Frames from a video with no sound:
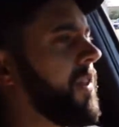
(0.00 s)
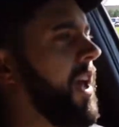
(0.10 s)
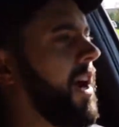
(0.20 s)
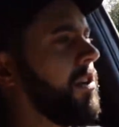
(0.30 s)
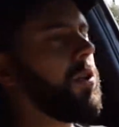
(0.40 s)

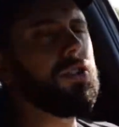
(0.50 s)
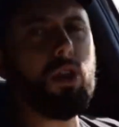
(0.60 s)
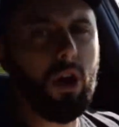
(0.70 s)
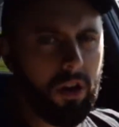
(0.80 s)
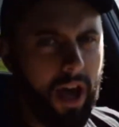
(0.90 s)
How to
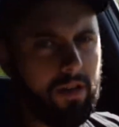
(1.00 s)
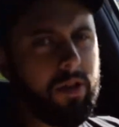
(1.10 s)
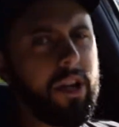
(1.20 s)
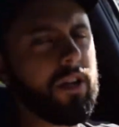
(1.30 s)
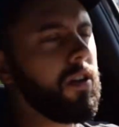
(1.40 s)
install that
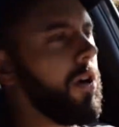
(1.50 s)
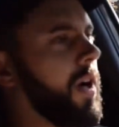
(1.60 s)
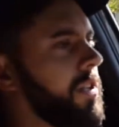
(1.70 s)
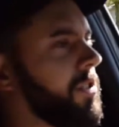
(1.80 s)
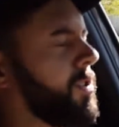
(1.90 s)
rear
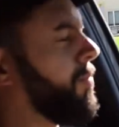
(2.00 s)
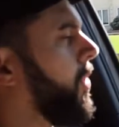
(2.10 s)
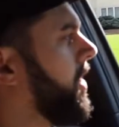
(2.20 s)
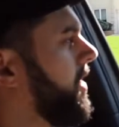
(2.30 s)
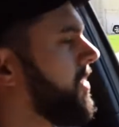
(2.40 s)
Oettinger
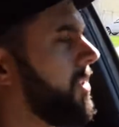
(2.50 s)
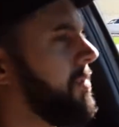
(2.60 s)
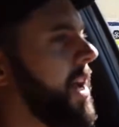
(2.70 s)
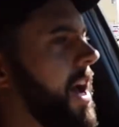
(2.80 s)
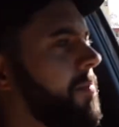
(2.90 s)
spoiler is going to
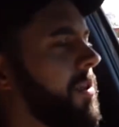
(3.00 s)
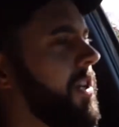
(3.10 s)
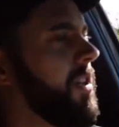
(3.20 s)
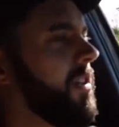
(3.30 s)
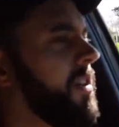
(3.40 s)
be
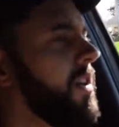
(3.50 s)
happening.